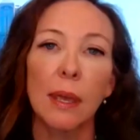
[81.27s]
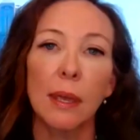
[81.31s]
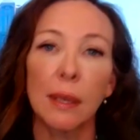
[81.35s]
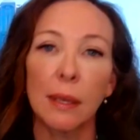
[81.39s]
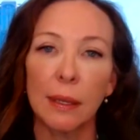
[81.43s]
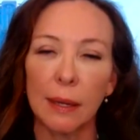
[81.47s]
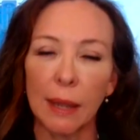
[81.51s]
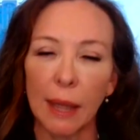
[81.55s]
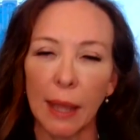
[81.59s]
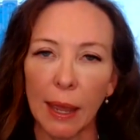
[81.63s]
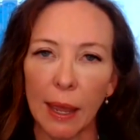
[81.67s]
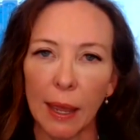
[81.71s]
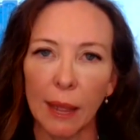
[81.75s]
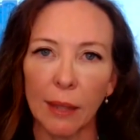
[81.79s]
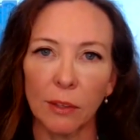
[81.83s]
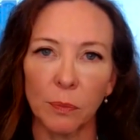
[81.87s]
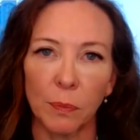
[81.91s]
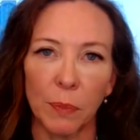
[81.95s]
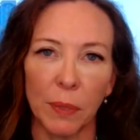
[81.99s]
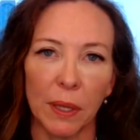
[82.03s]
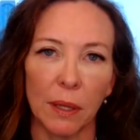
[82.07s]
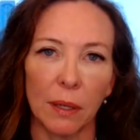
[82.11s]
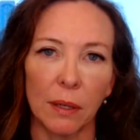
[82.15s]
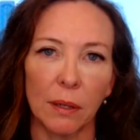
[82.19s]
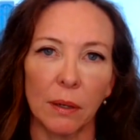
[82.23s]
It has
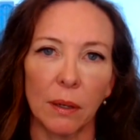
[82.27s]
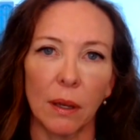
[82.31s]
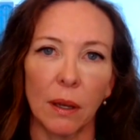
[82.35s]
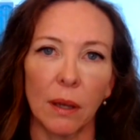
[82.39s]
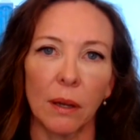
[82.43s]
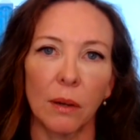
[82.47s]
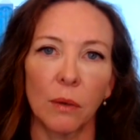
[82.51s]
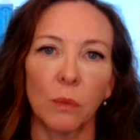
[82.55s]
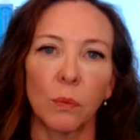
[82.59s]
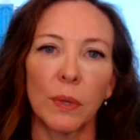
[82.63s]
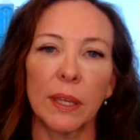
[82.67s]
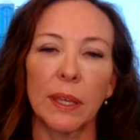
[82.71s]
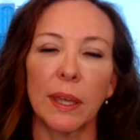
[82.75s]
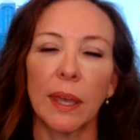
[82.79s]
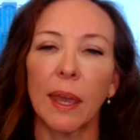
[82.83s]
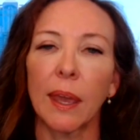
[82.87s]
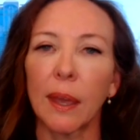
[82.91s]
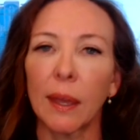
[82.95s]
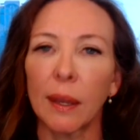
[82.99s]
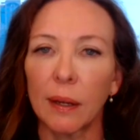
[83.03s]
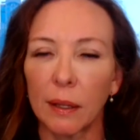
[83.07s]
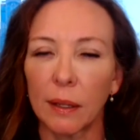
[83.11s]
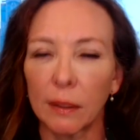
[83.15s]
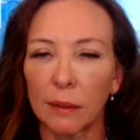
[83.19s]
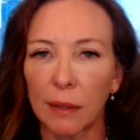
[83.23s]
been. Uh, we
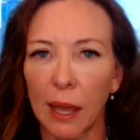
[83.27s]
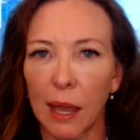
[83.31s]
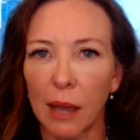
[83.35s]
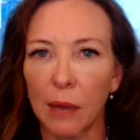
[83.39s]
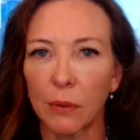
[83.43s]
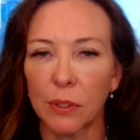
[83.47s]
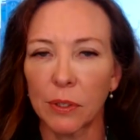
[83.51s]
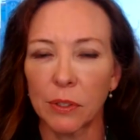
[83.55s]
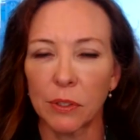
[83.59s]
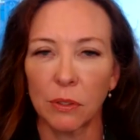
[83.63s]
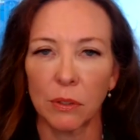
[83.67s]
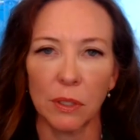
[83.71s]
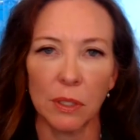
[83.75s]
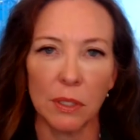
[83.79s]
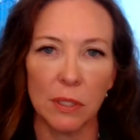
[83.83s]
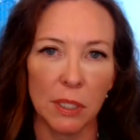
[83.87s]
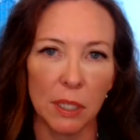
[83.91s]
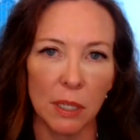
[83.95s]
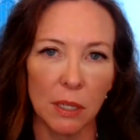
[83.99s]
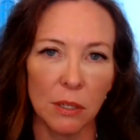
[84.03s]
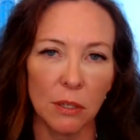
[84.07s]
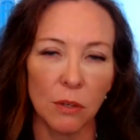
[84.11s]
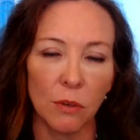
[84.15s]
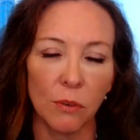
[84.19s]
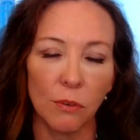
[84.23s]
can't allow it to
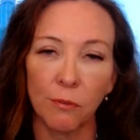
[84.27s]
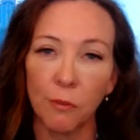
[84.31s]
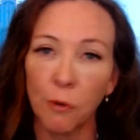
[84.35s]
continue